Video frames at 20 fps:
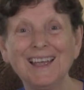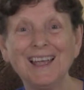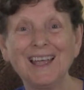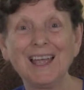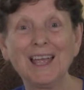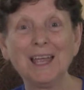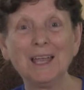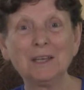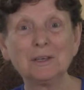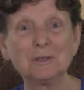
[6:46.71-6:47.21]

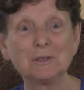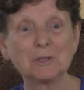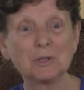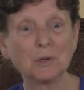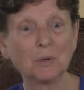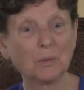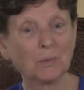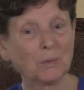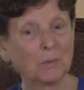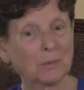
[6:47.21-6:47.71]
And
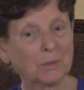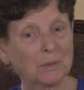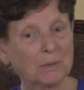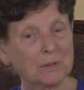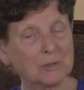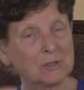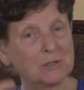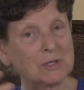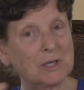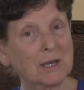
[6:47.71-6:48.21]
so the
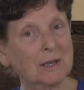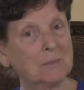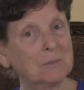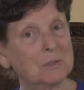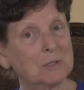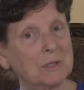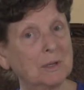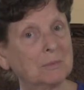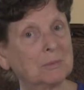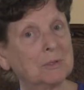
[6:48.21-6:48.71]
same
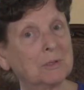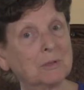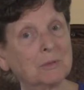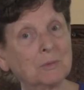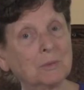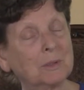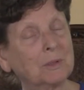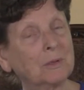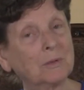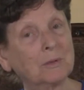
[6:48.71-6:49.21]
subject
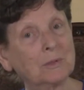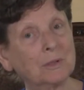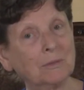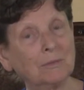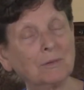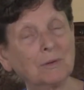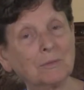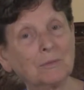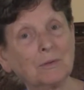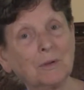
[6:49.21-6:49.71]
would look
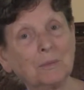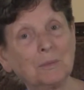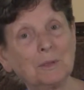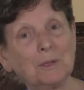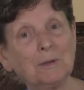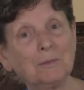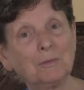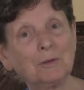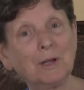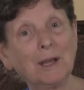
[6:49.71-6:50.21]
different from a
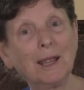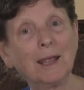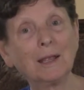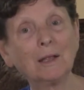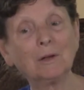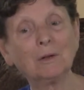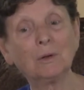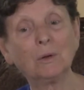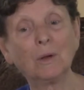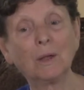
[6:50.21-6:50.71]
different
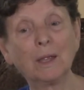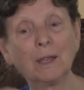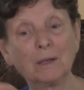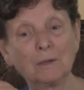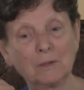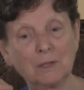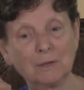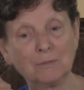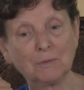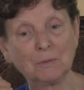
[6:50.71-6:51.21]
angle.
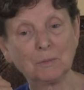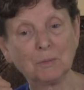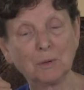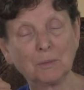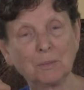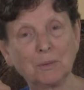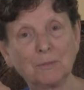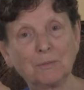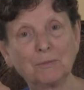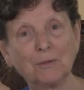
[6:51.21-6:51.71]
And even more
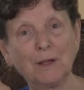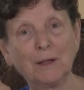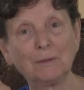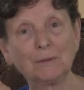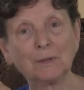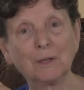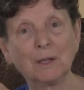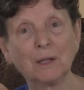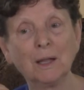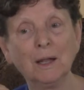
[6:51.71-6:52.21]

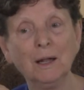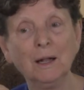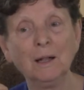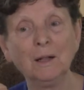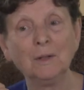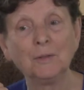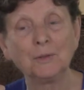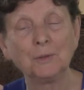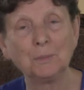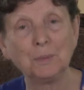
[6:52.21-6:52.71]
profoundly,
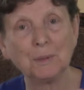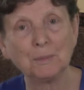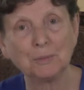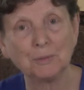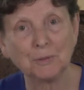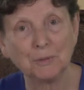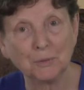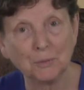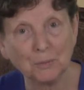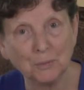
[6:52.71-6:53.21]
the people
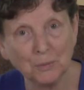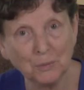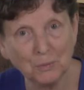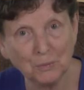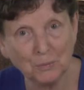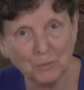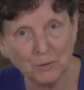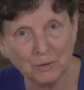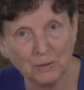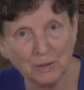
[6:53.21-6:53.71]
in the
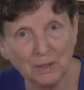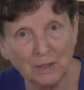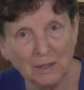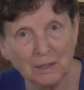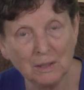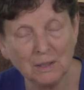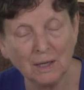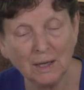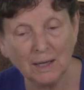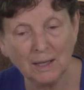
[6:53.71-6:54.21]
room would
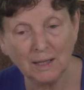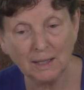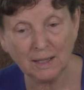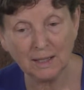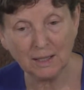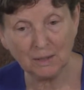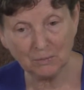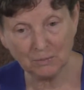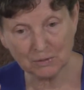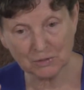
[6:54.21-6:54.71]
need...
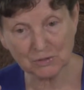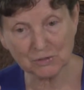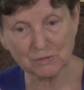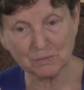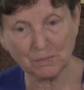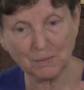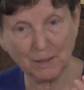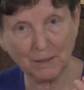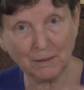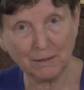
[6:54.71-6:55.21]
He
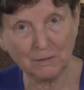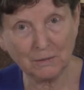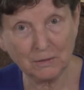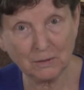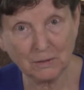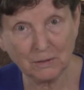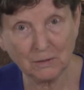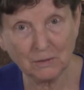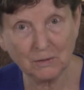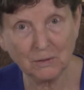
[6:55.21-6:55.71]

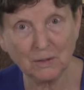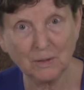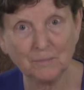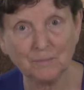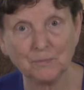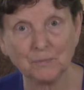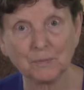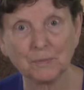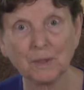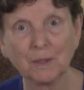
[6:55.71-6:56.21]
responded
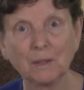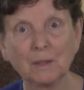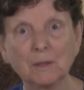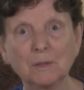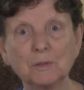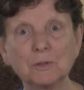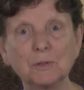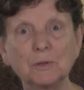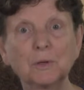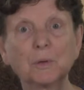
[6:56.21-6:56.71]

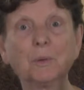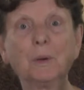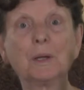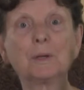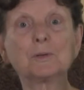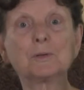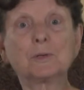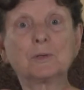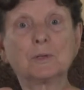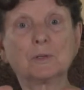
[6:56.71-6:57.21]
to the
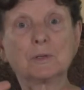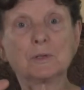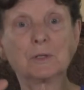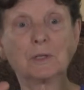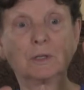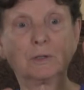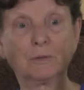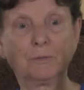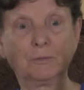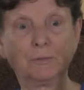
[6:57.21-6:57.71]
questions
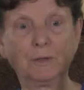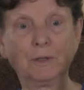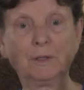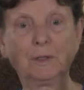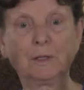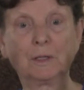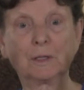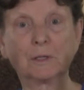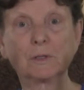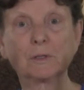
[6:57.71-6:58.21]
and the
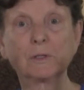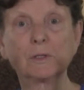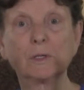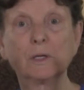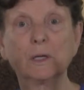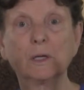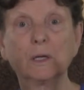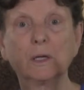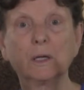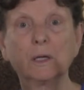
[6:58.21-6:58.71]
feelings
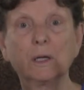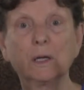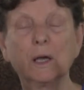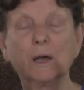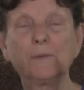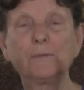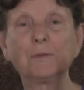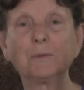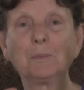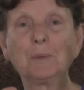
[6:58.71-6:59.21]

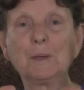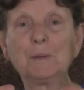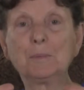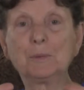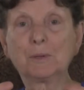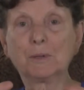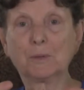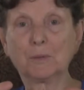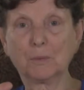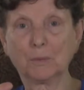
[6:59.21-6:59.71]
of the
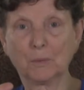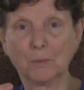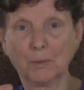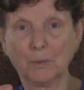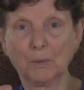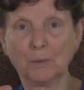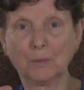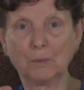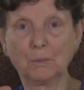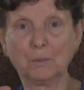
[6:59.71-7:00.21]
people in the
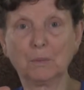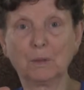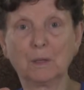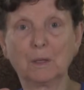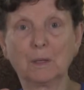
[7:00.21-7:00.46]
room,